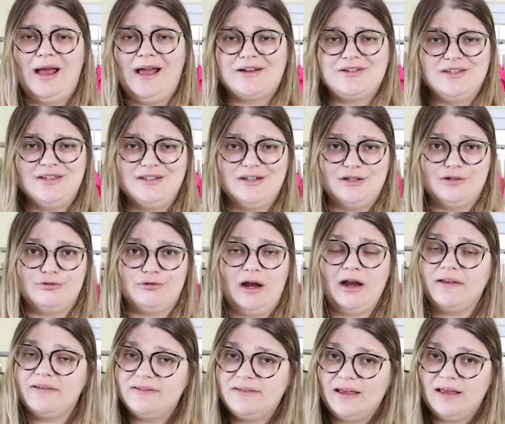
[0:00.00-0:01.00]
I actually did a
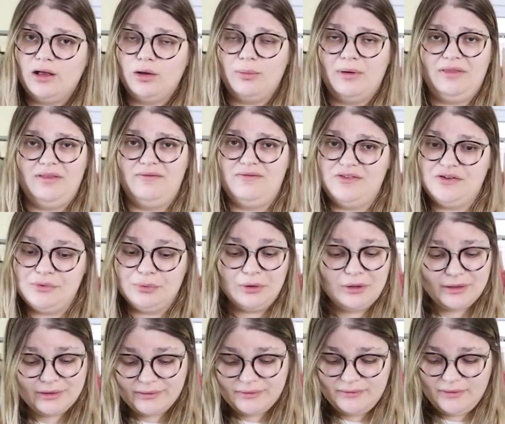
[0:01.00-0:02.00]
direct sale with a
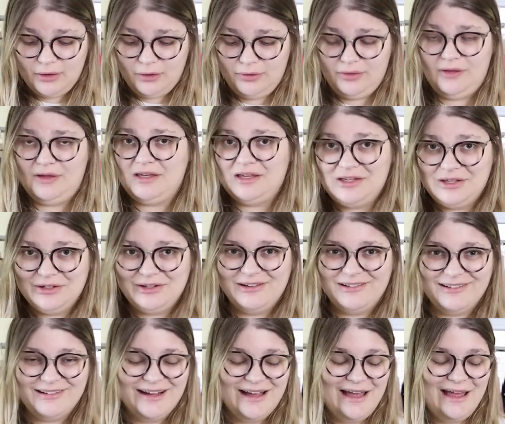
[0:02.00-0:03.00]
viewer, so thank
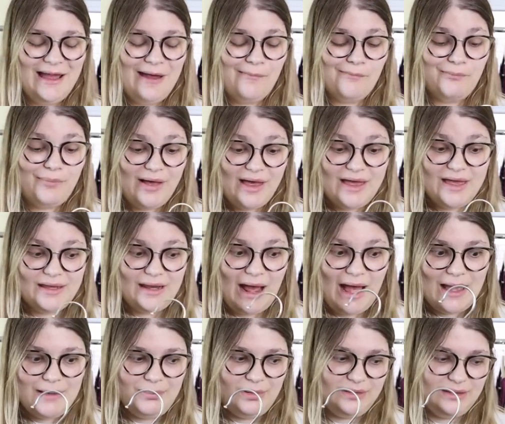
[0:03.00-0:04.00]
you. But
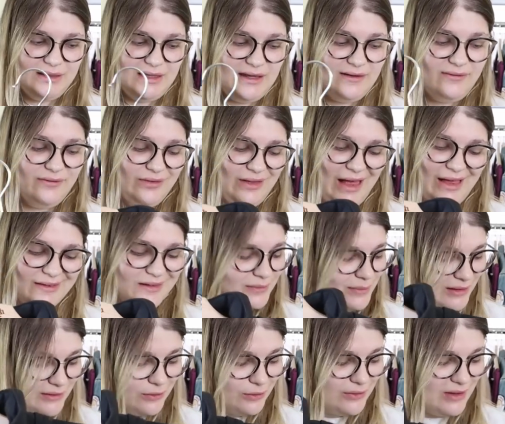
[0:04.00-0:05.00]
I believe last
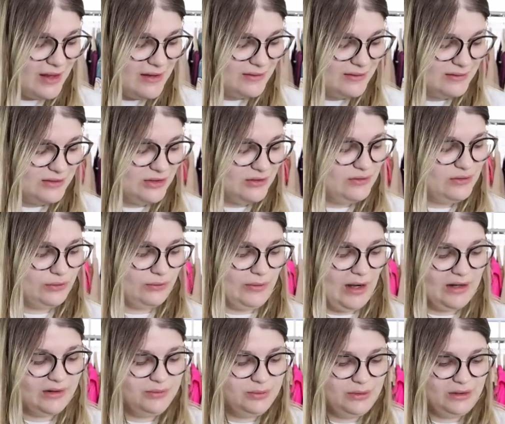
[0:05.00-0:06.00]
time I sold this just
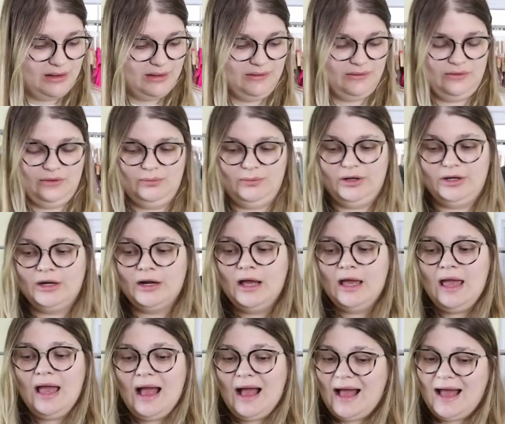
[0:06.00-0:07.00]
direct to a consumer,
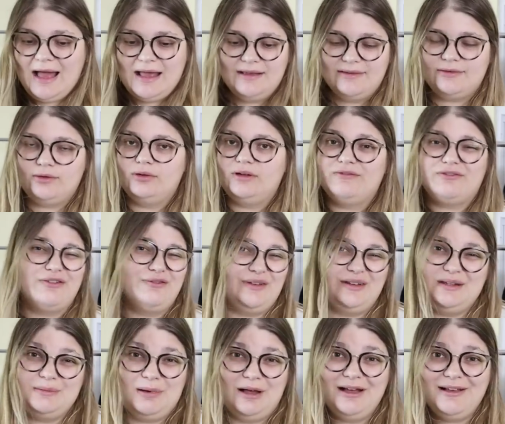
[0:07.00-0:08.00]
I sold it for
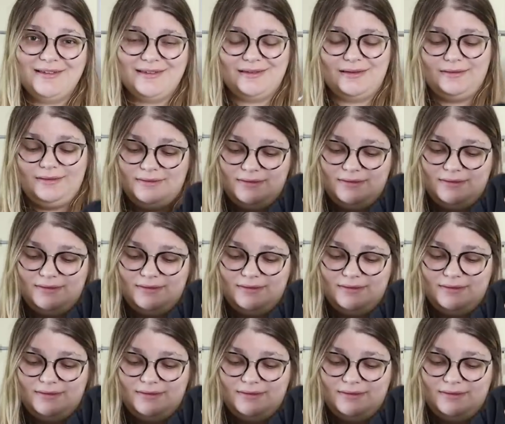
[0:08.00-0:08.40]
50 bucks.